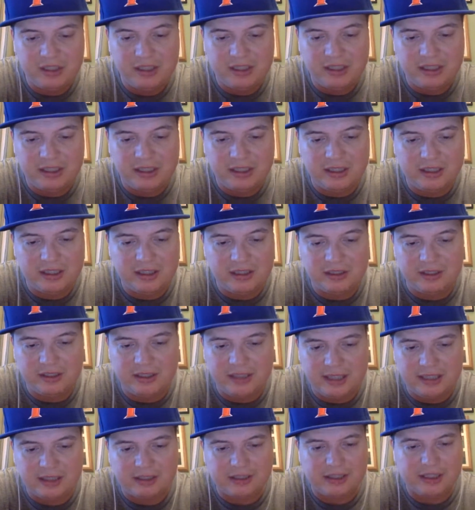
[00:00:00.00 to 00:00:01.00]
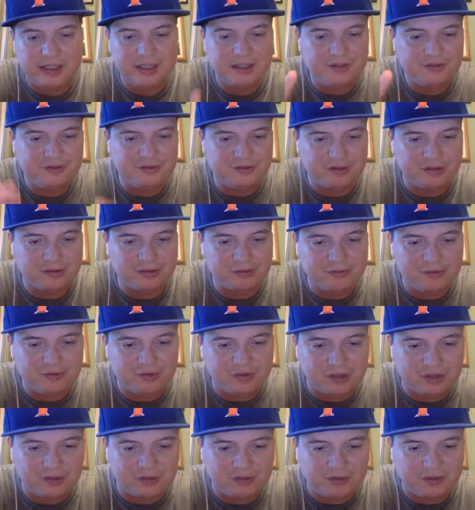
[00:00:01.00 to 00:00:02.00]
and yeah, get into some of his
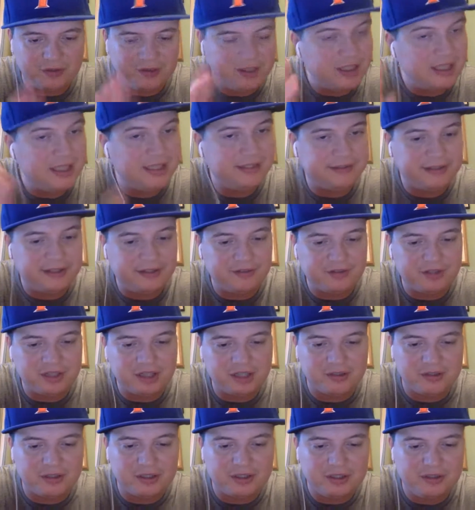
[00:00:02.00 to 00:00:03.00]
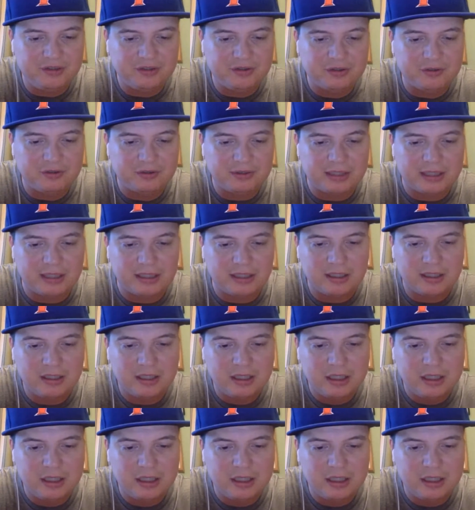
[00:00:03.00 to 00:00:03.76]
stuff because he takes care of you. He's a cool guy.